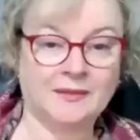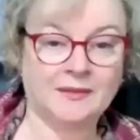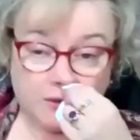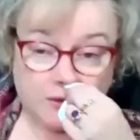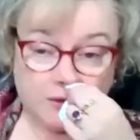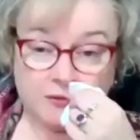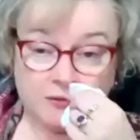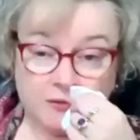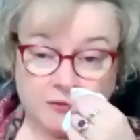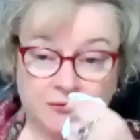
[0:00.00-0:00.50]
a
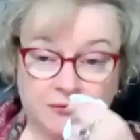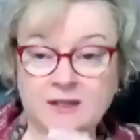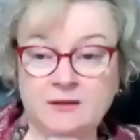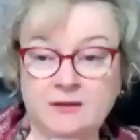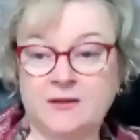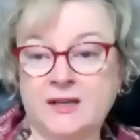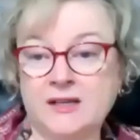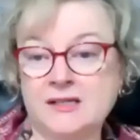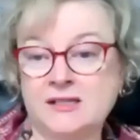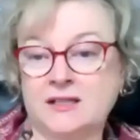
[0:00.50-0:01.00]
funny face
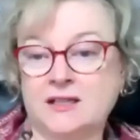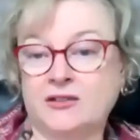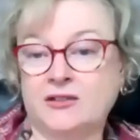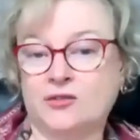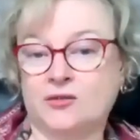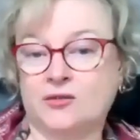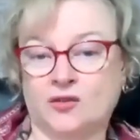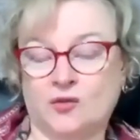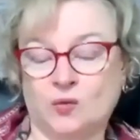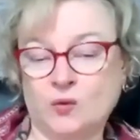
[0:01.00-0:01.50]
and I
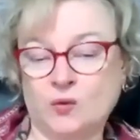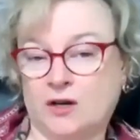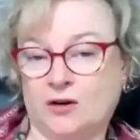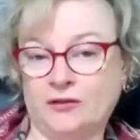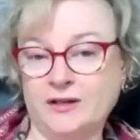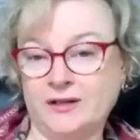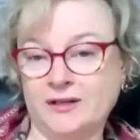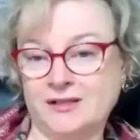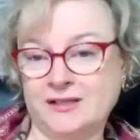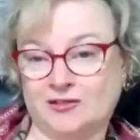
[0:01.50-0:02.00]
thought, well, Corey
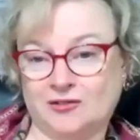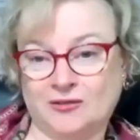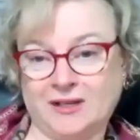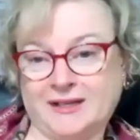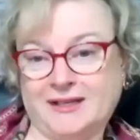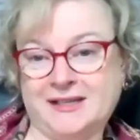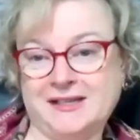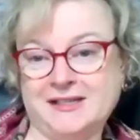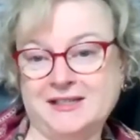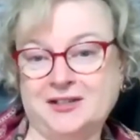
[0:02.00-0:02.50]
doesn't look like
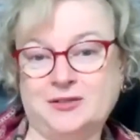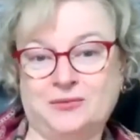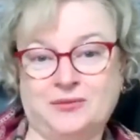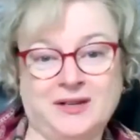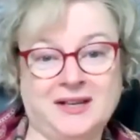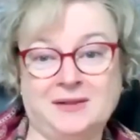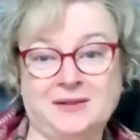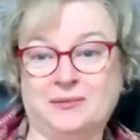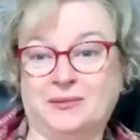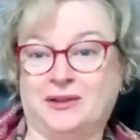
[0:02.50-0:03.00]
he's
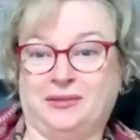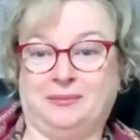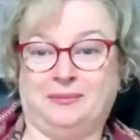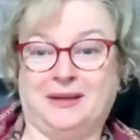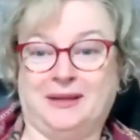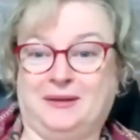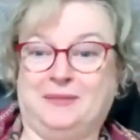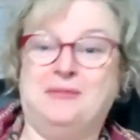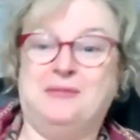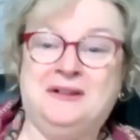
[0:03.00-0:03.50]
agreeing with me.